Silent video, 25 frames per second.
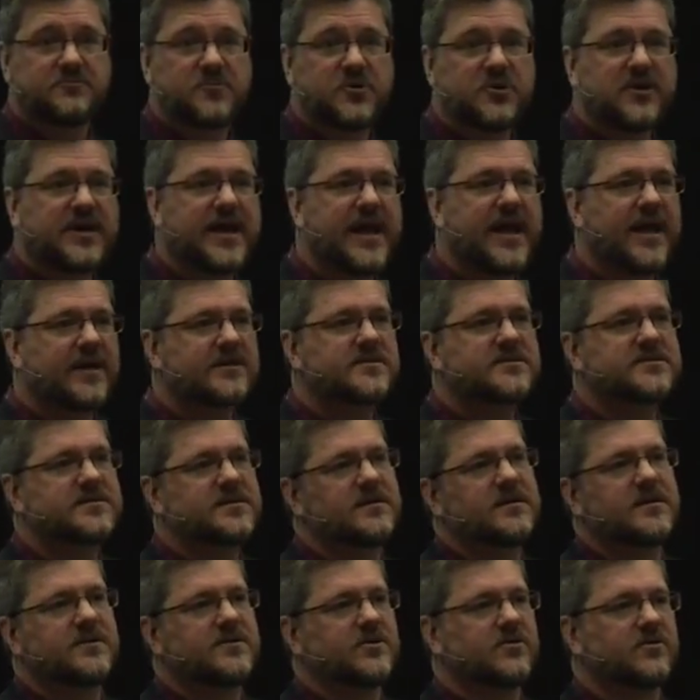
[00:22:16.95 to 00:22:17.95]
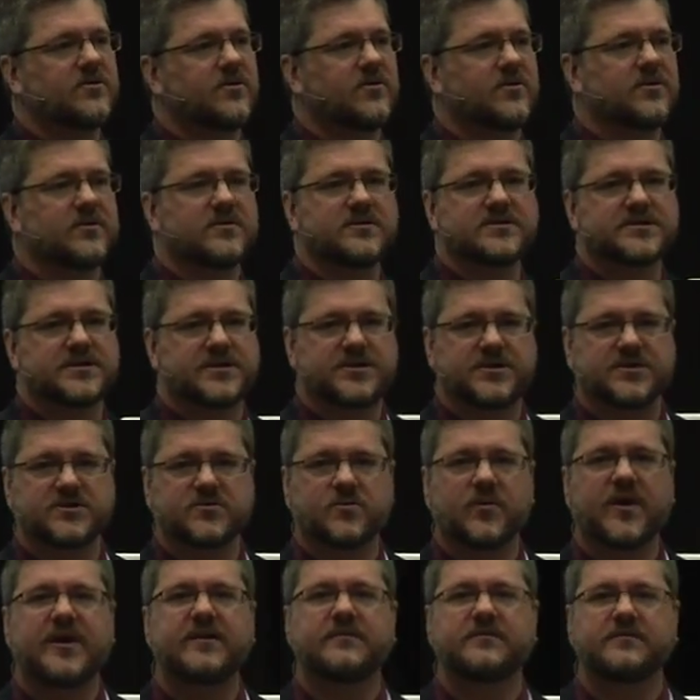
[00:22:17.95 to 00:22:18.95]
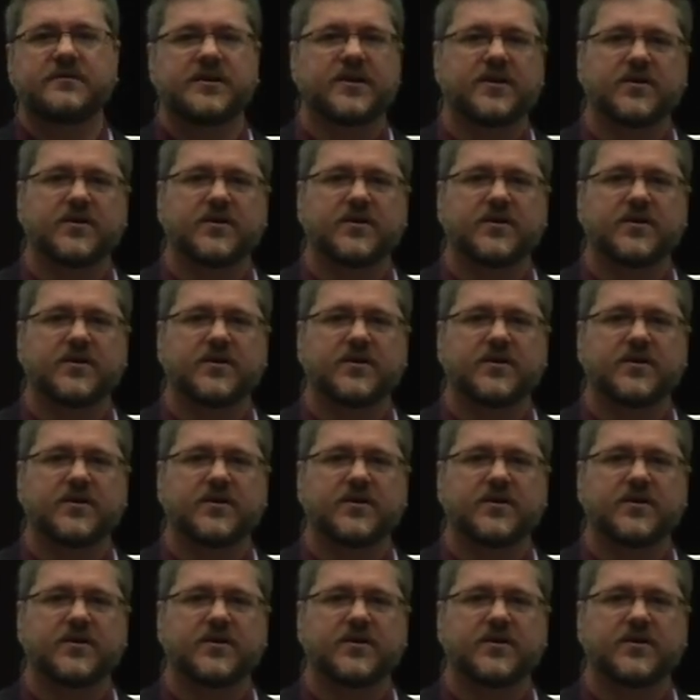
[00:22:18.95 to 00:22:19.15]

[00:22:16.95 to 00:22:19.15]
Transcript: You can't sit on your laurels and just wait,